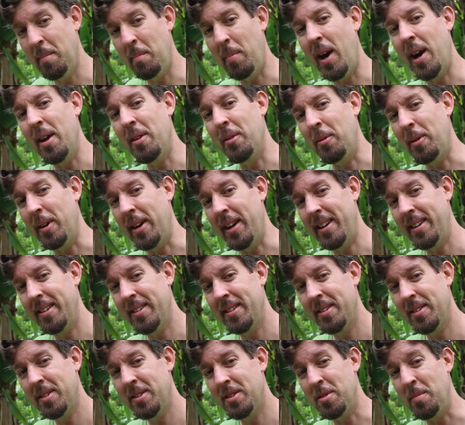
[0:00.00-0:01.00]
And by the way,
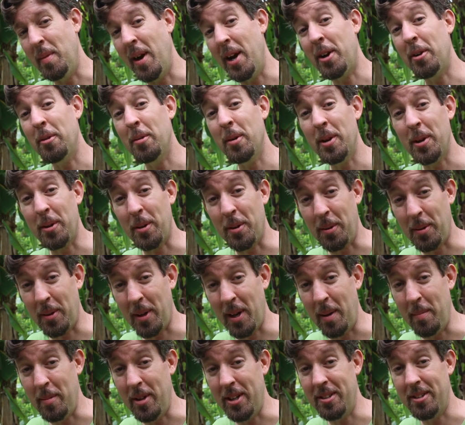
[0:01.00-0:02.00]
to my critical
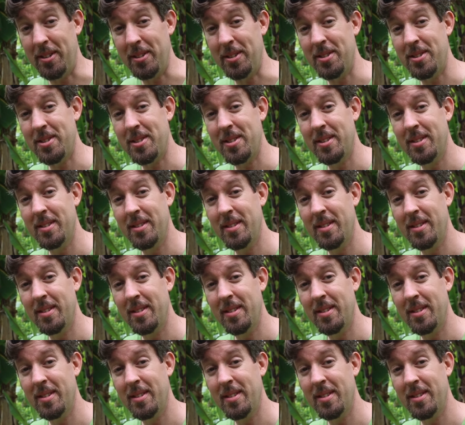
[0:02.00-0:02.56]
commenters,